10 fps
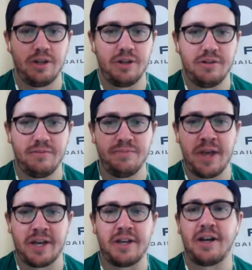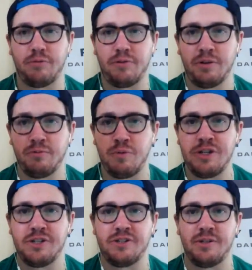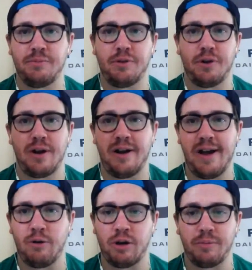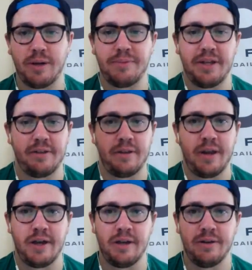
that can kind of reach the similar uh, outcome come the end of the night.